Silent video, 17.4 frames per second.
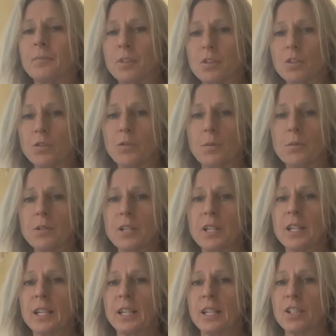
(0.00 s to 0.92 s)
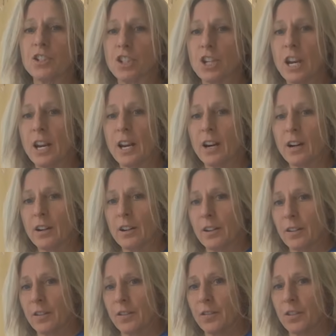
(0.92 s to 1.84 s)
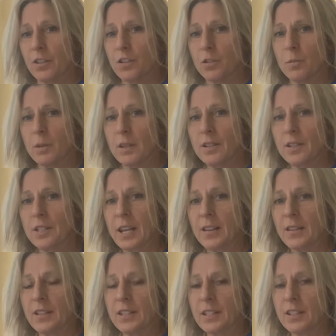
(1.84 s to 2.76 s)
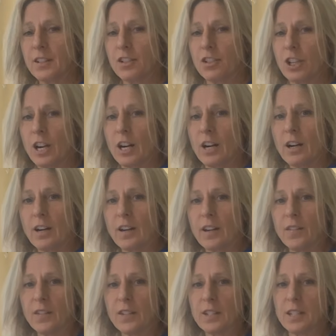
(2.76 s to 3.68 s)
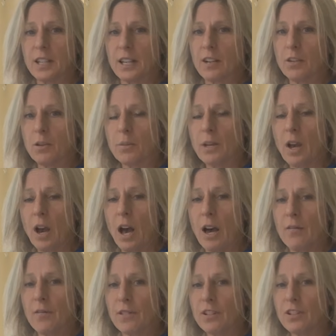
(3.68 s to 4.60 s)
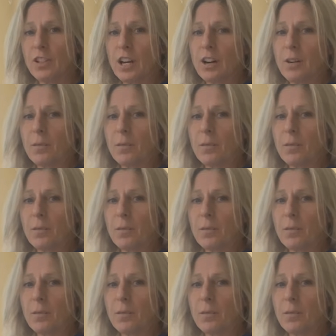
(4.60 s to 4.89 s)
So if I'm sitting in a chair, this will be the side that's in the chair, and this leg will be off the chair.